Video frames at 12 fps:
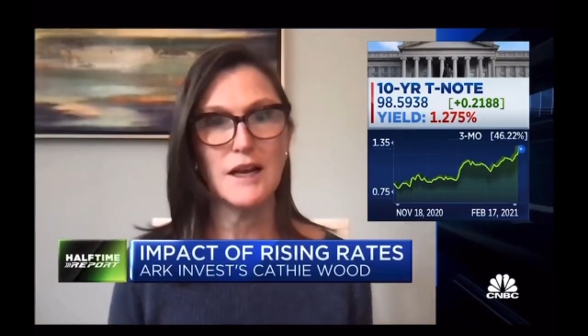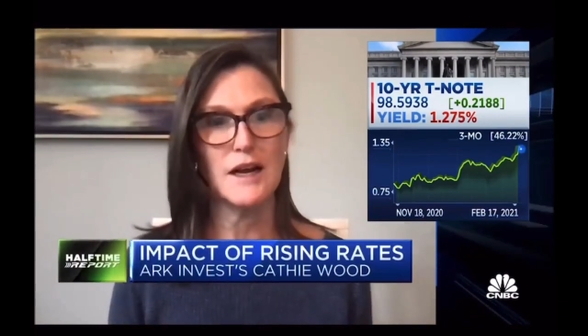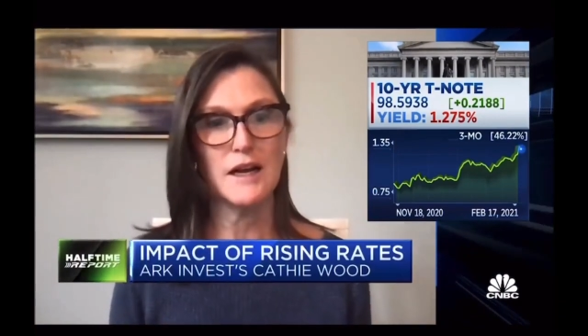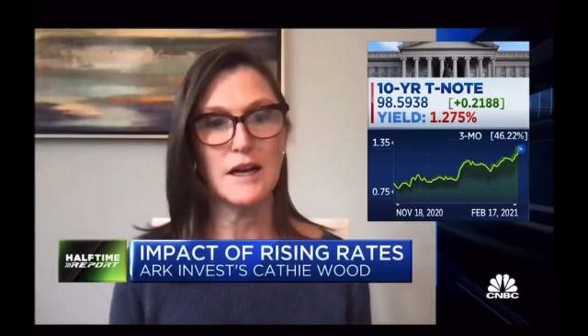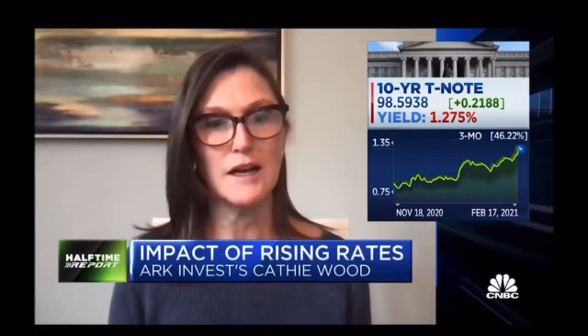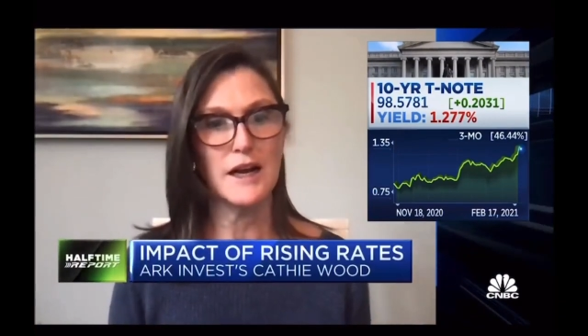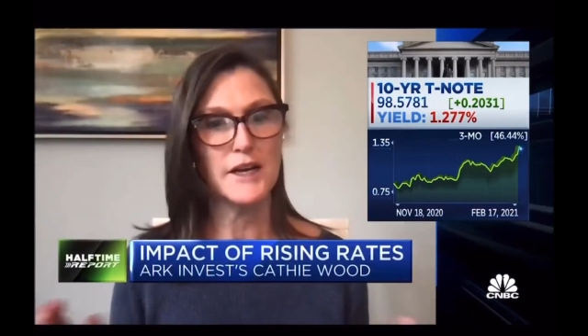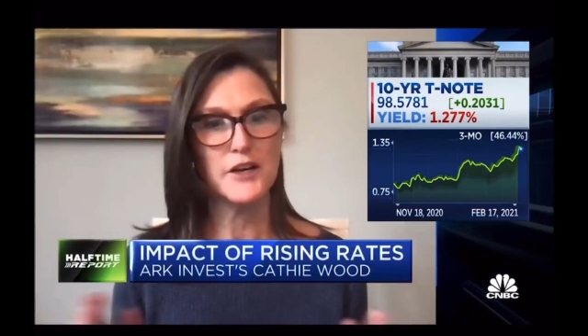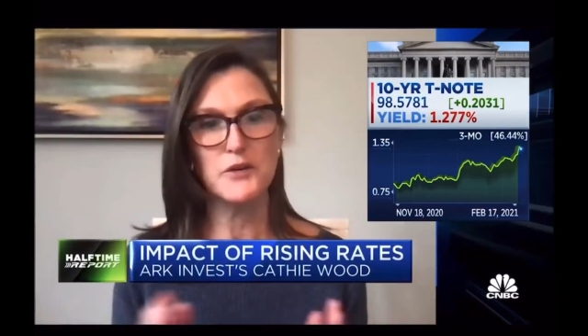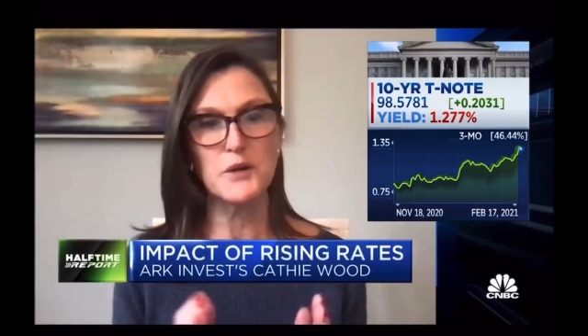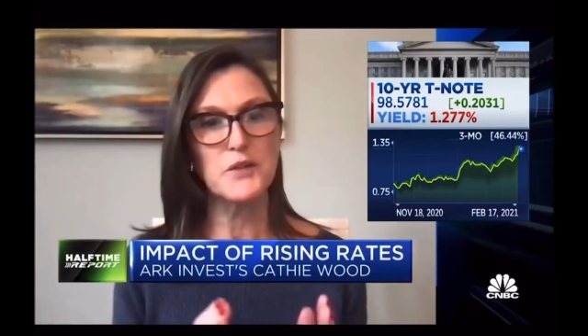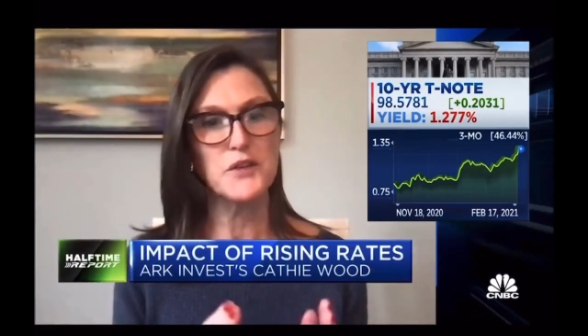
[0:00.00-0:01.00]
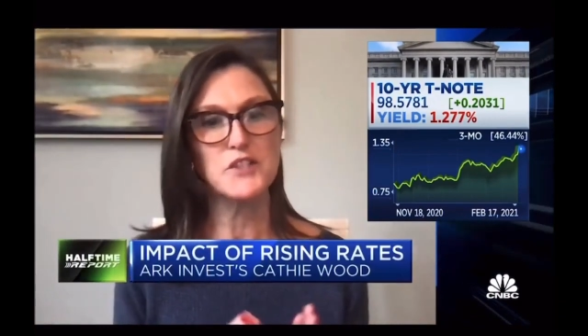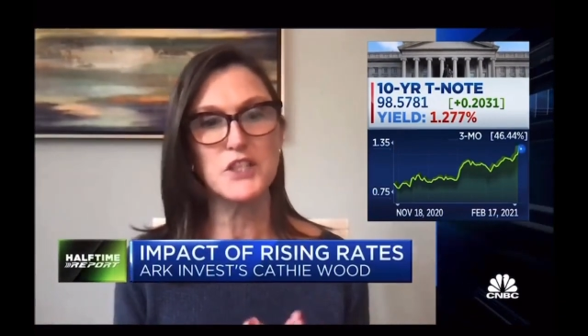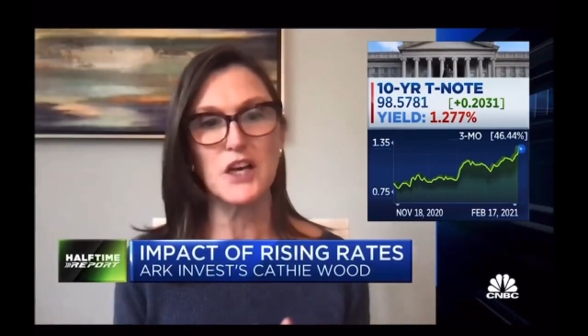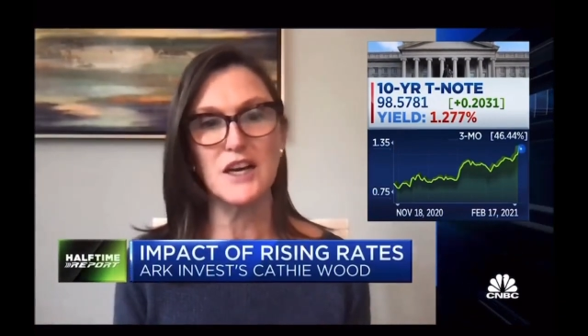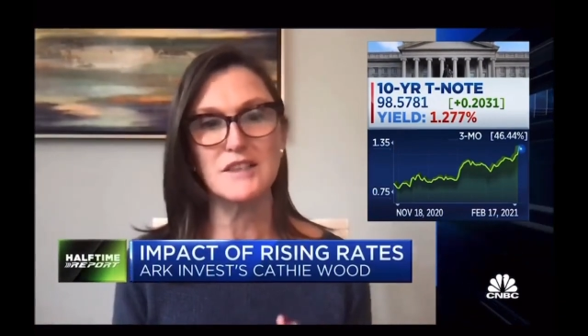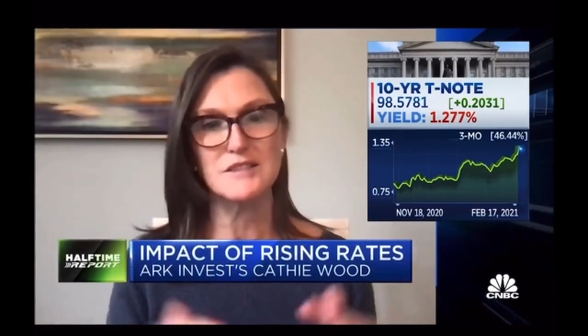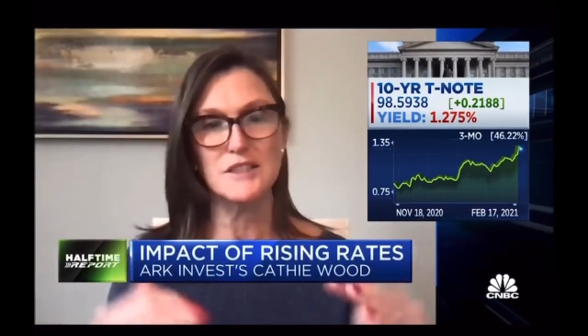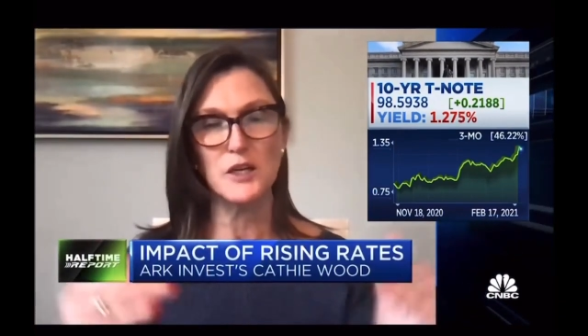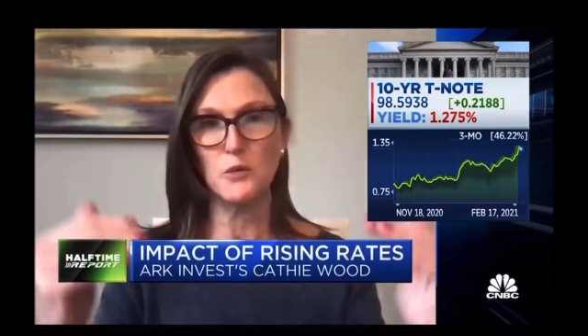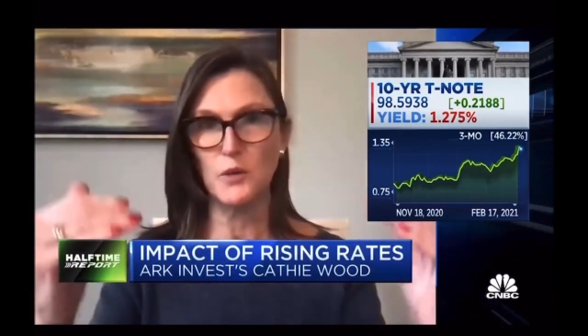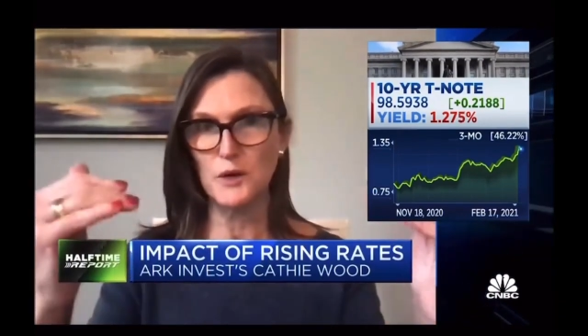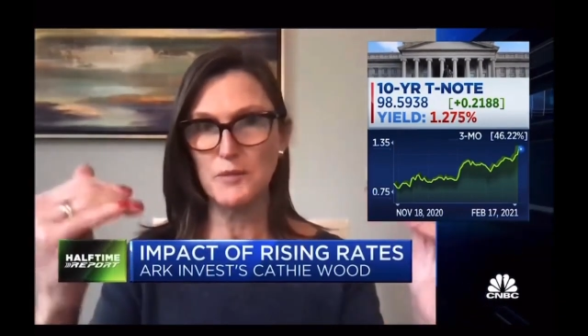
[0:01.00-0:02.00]
I agree with you, Scott.
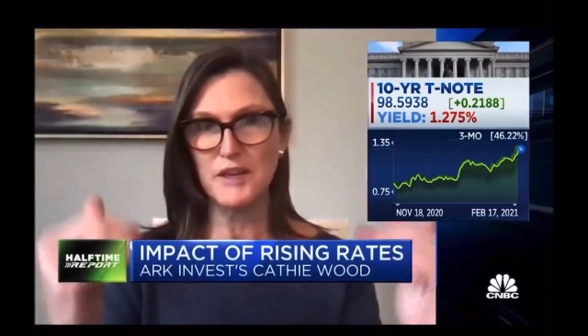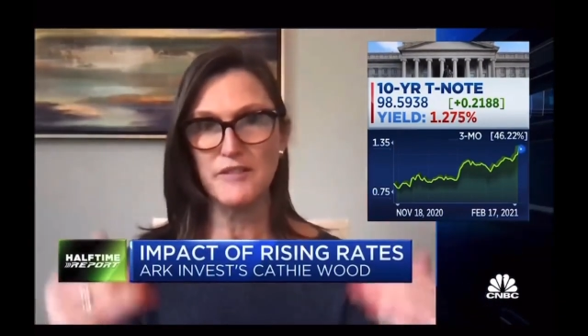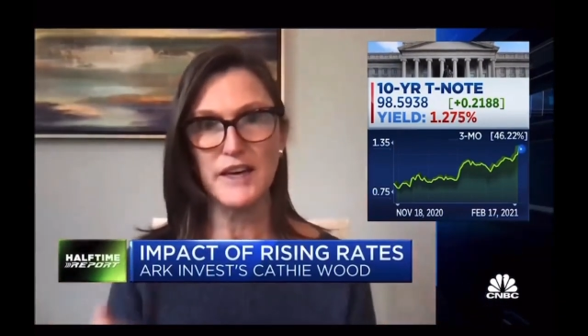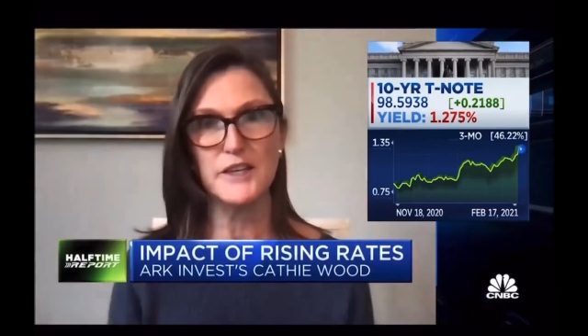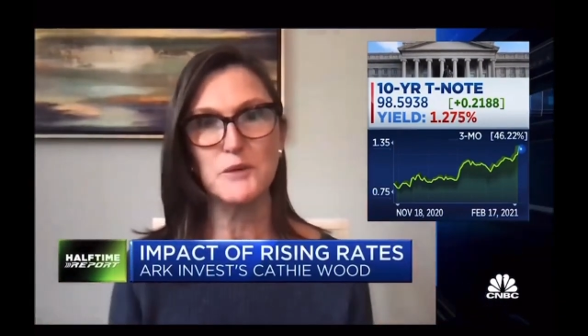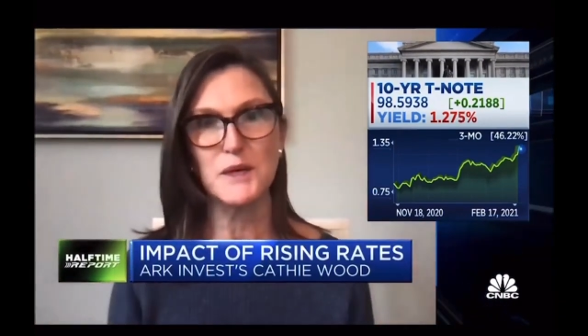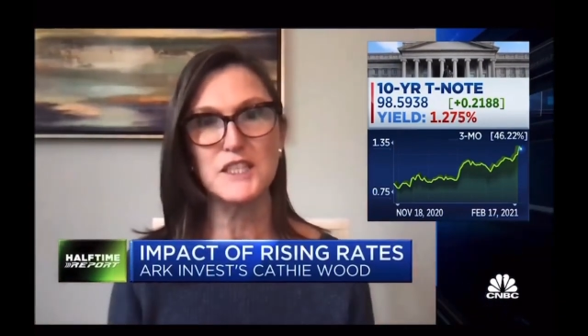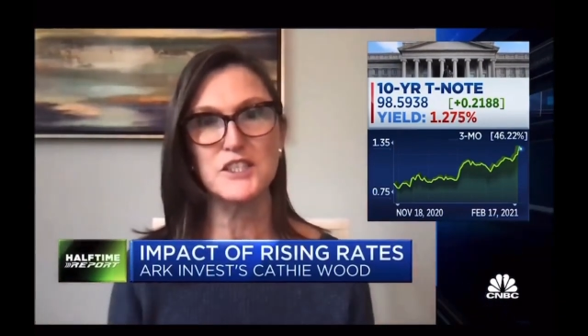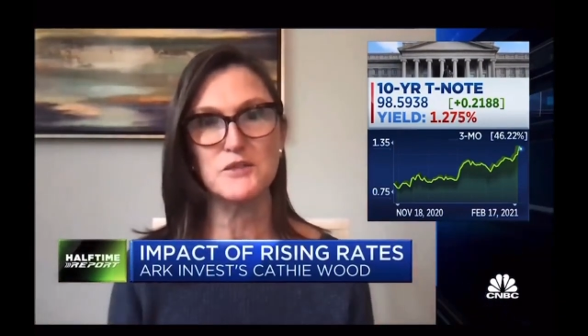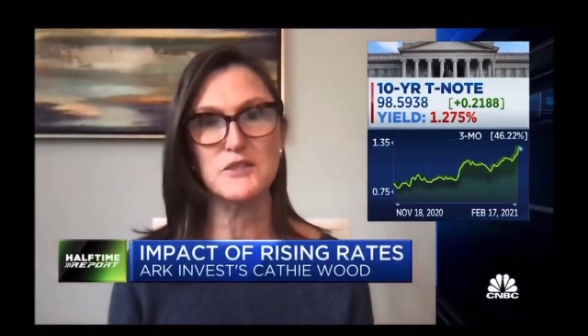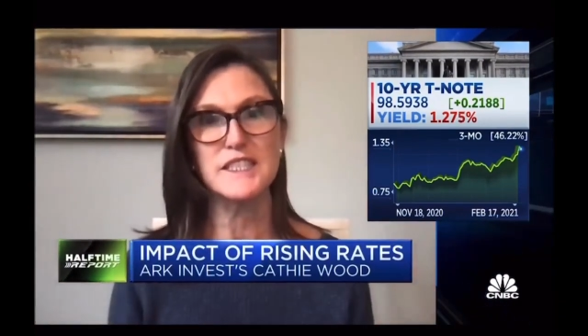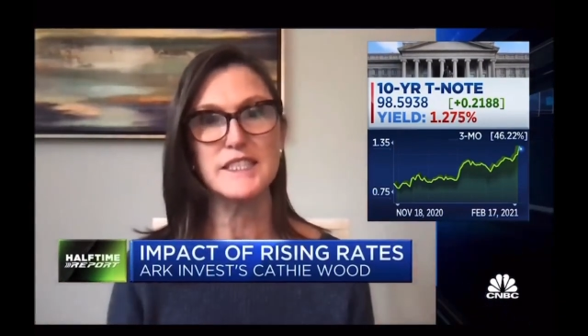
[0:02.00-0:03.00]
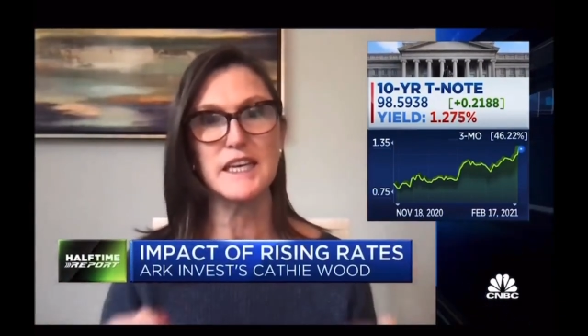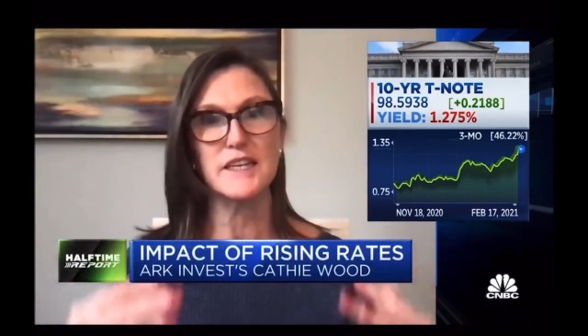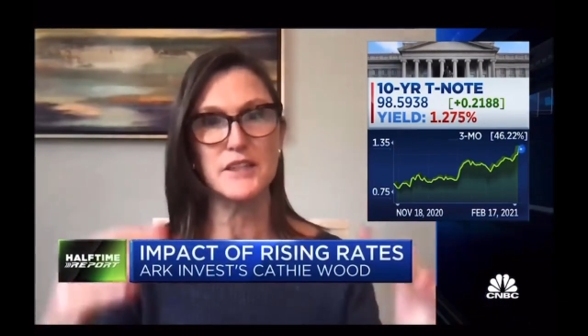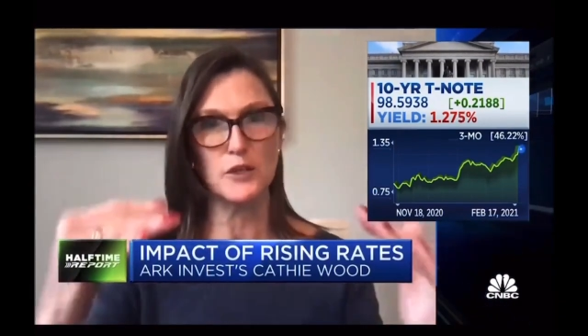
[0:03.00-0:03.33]
There will be a valuation reset.